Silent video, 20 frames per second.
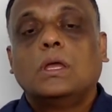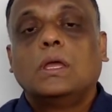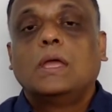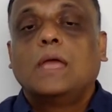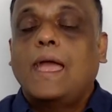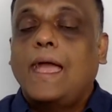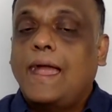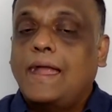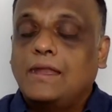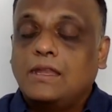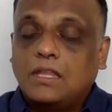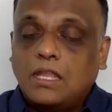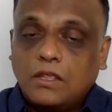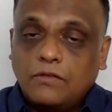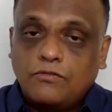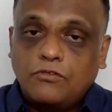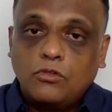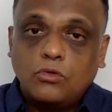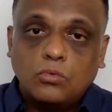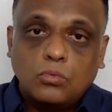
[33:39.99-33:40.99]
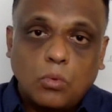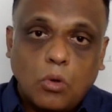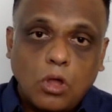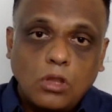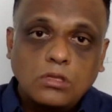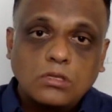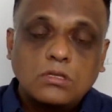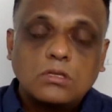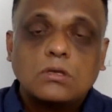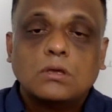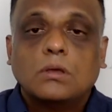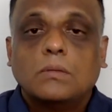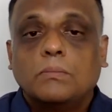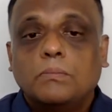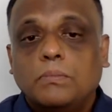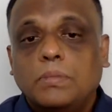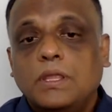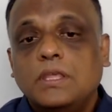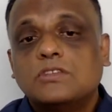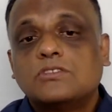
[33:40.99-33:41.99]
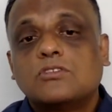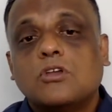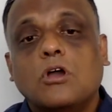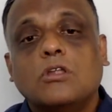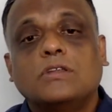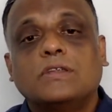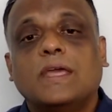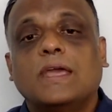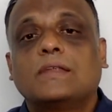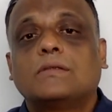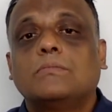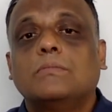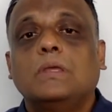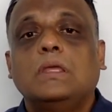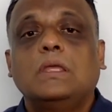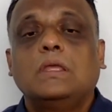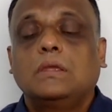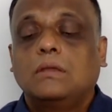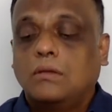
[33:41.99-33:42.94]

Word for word: And if you want, please contact me